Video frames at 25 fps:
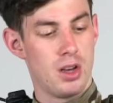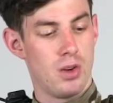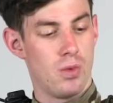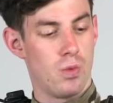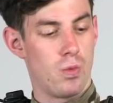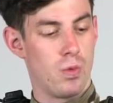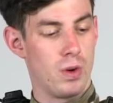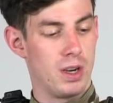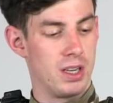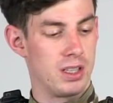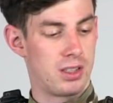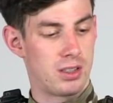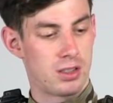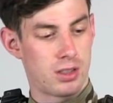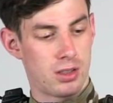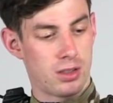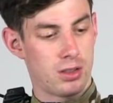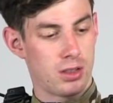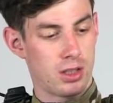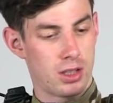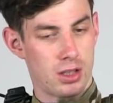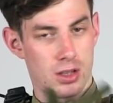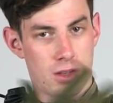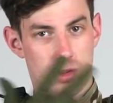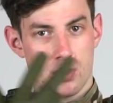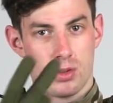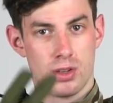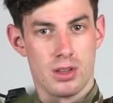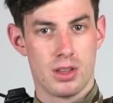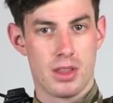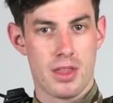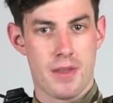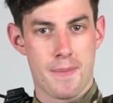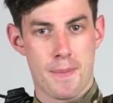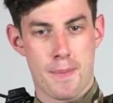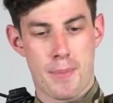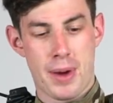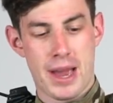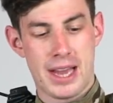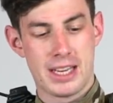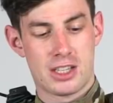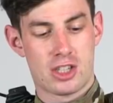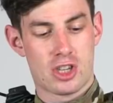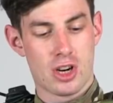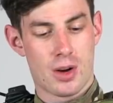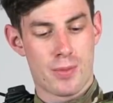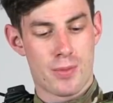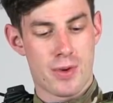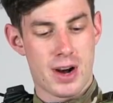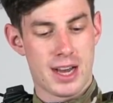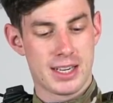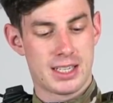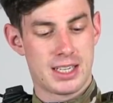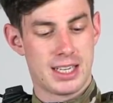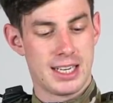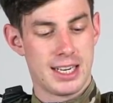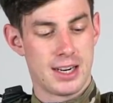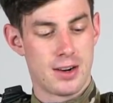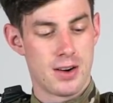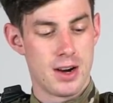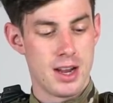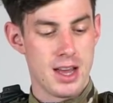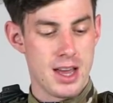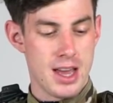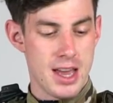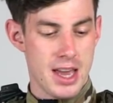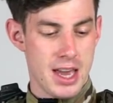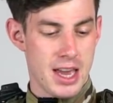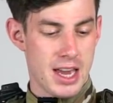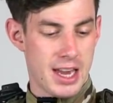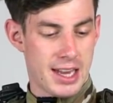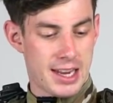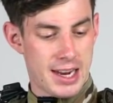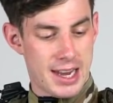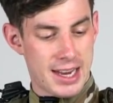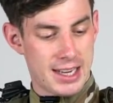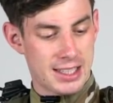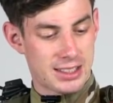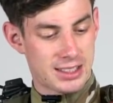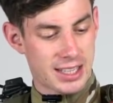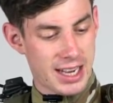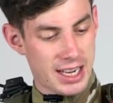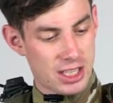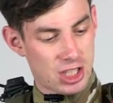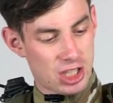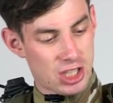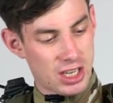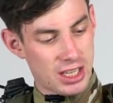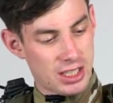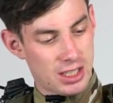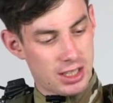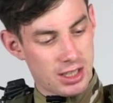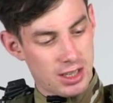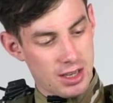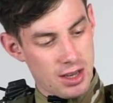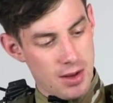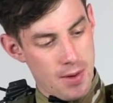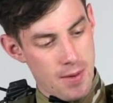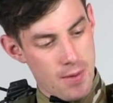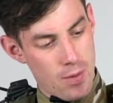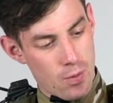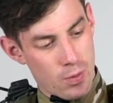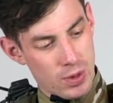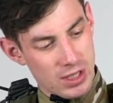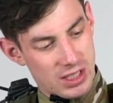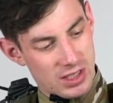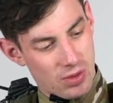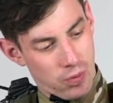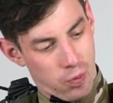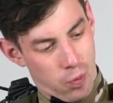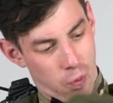with, the paint job right here. And I attached it with